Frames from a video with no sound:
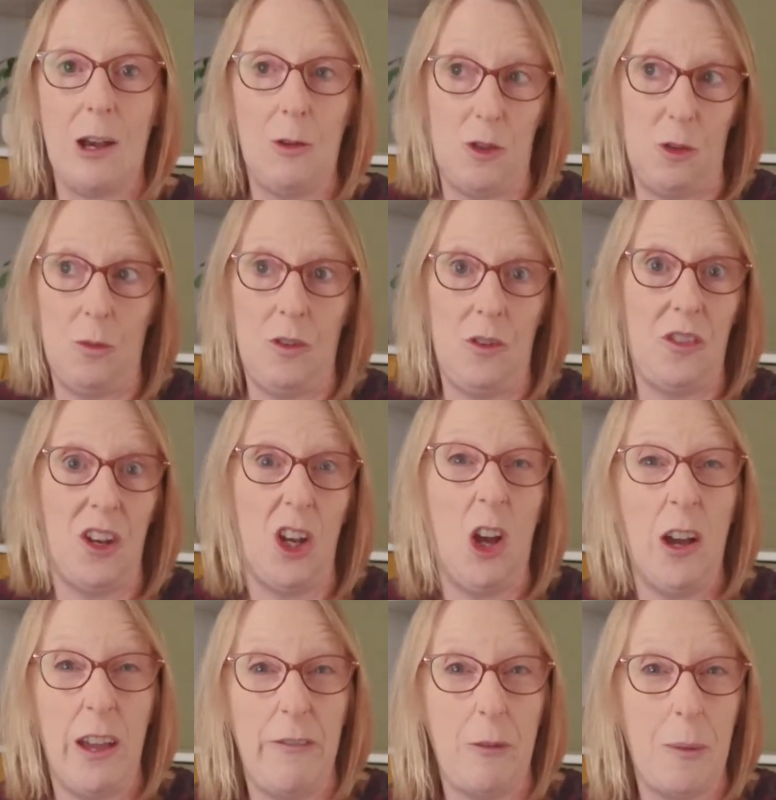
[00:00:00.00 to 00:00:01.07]
I'll do another
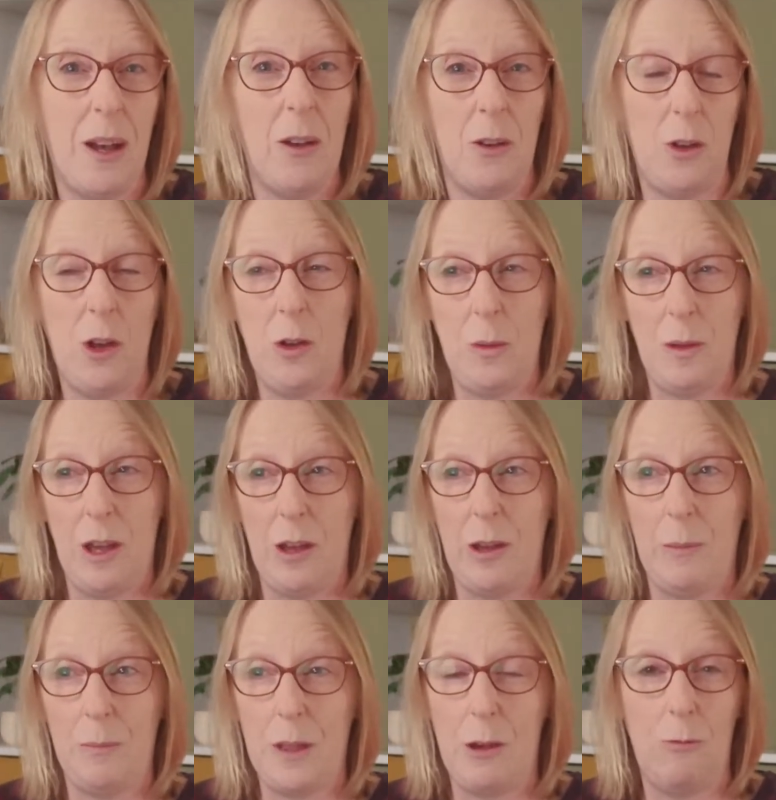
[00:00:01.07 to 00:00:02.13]
live about
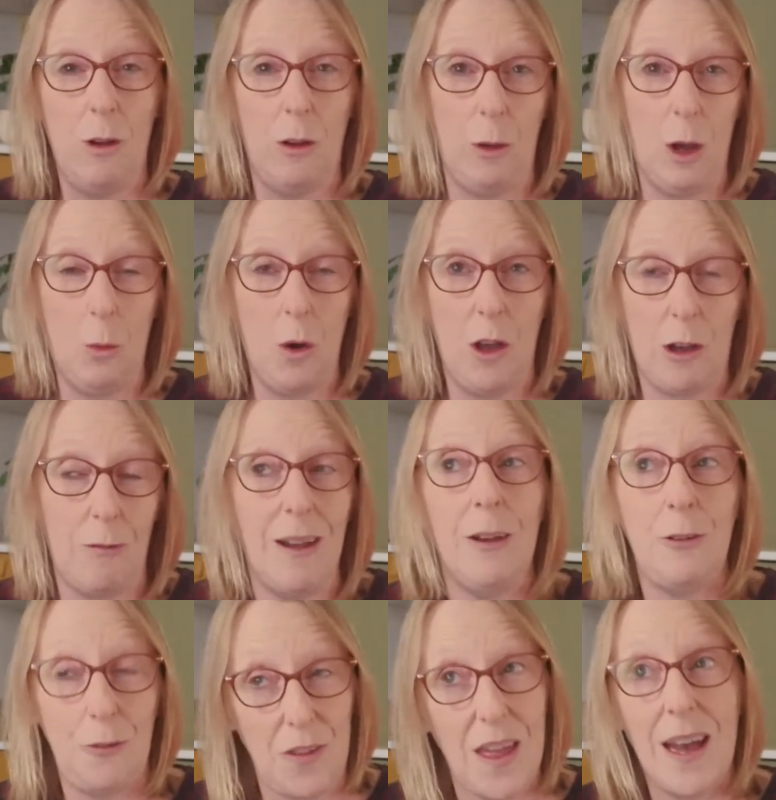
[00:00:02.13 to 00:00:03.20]
a
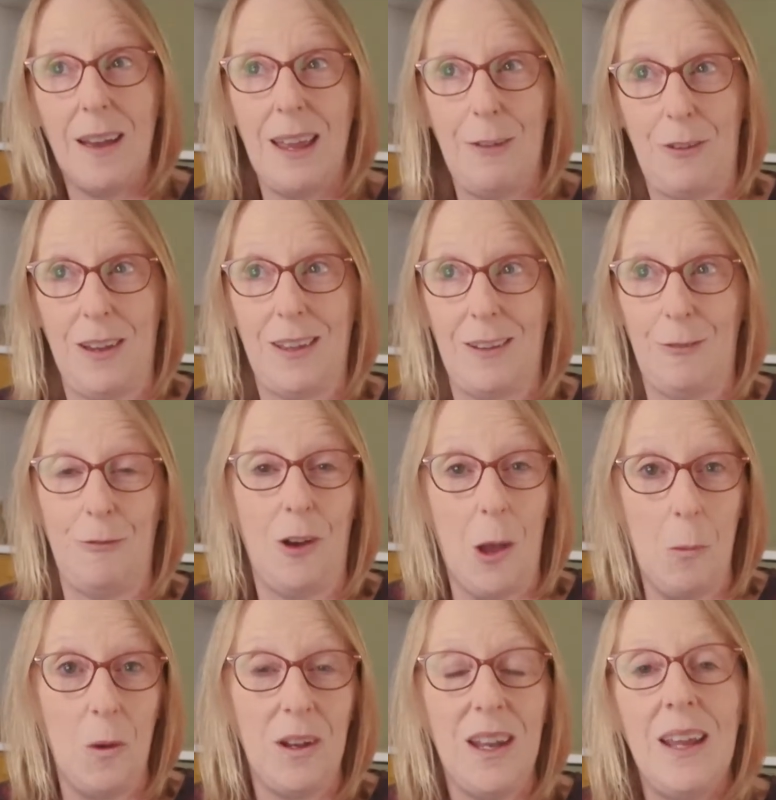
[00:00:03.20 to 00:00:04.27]
workaround for that if I can
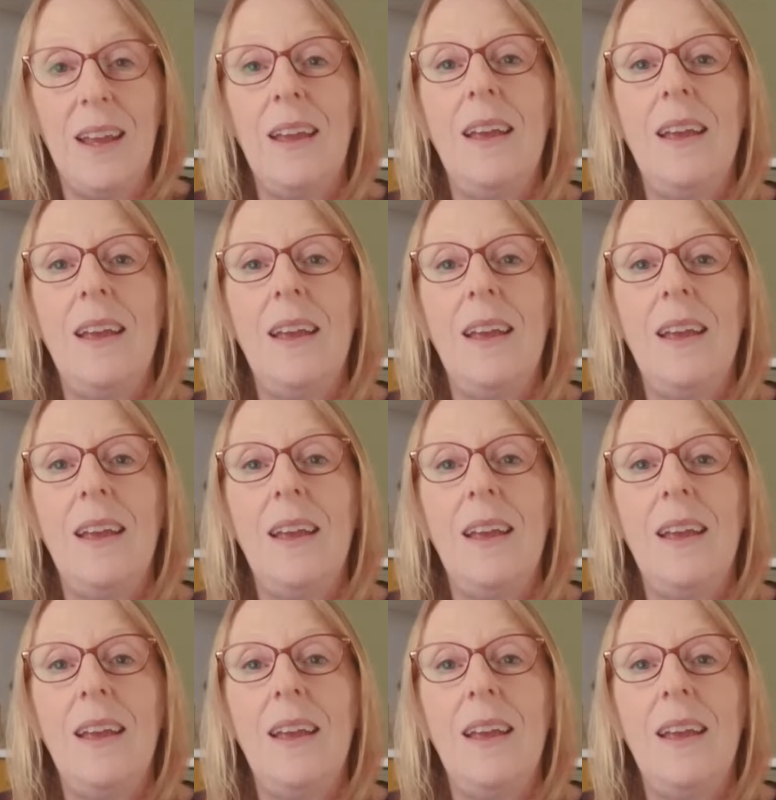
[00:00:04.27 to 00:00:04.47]
find one.